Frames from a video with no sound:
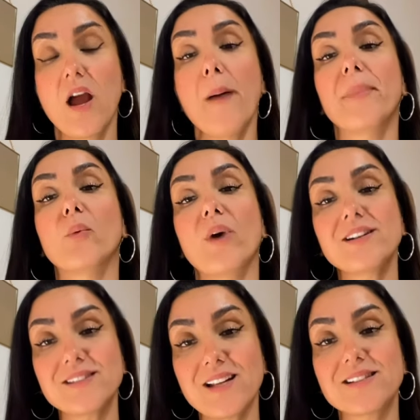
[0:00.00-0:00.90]
But once
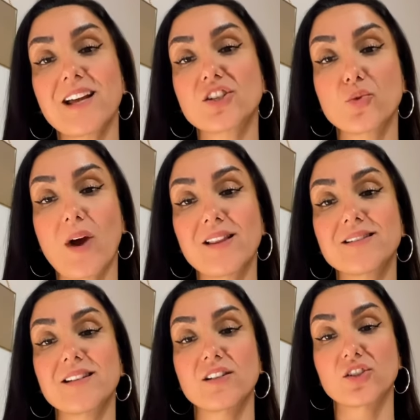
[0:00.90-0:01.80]
that
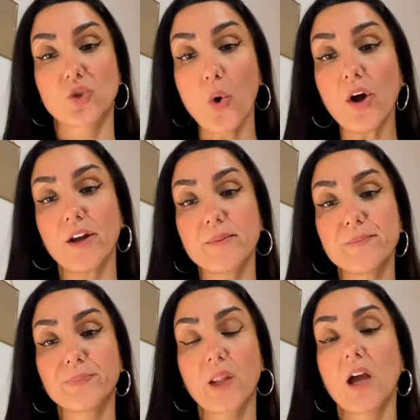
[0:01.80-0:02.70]
sexuality is gone,
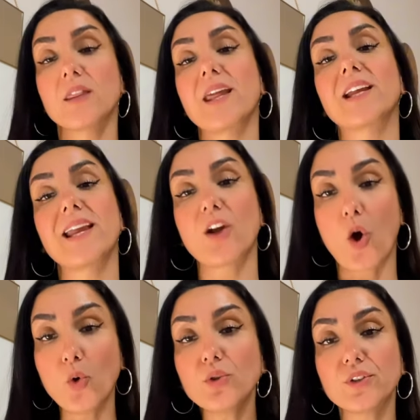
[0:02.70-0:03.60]
they get
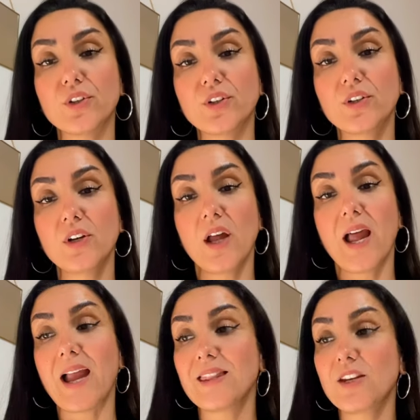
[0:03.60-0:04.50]
older
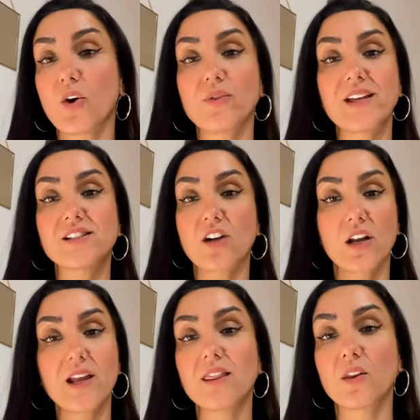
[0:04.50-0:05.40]
and, they start
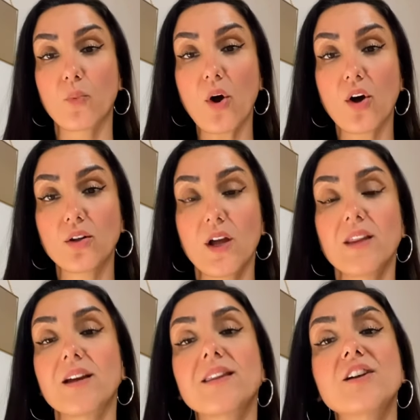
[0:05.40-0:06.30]
hitting the wall,
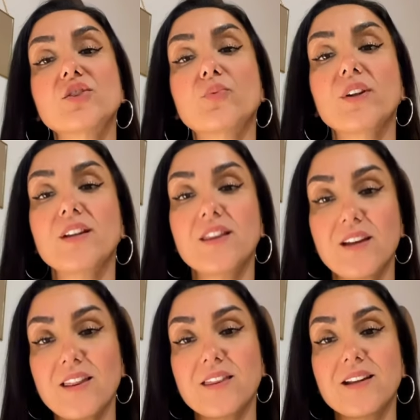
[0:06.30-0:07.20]
then there's really
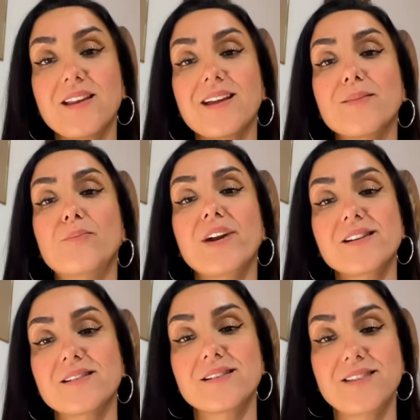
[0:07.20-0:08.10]
nothing they can bring
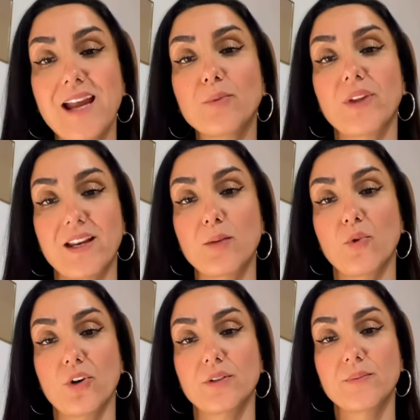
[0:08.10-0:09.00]
to the table
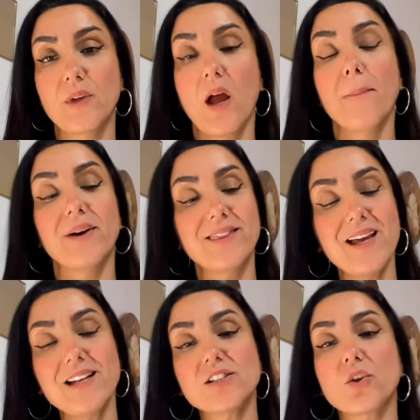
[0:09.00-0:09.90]
anymore. But
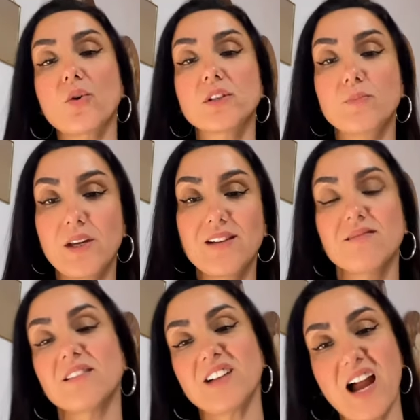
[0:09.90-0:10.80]
then it's going to be
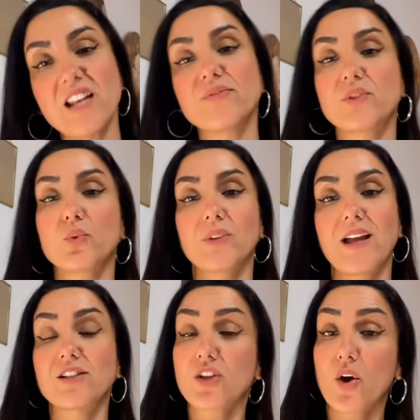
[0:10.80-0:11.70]
kind of too
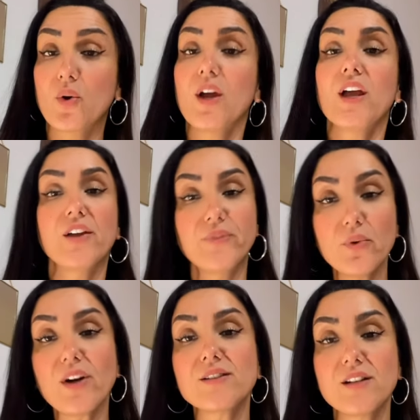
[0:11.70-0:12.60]
late. So if you
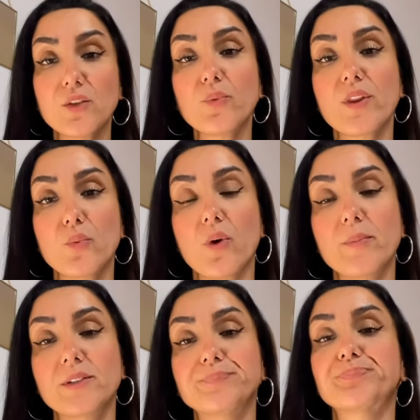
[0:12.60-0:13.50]
are dealing with a
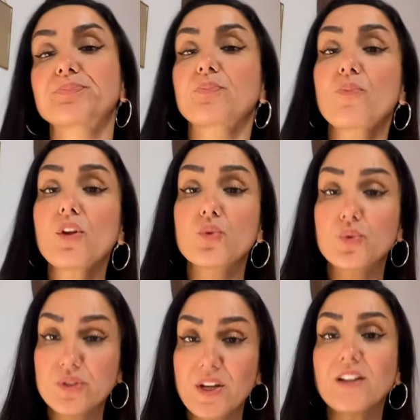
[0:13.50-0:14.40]
woman
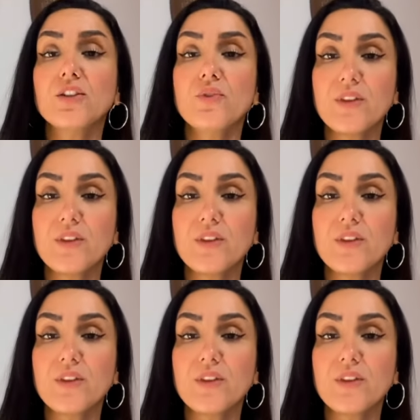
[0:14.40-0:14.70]
who's telling you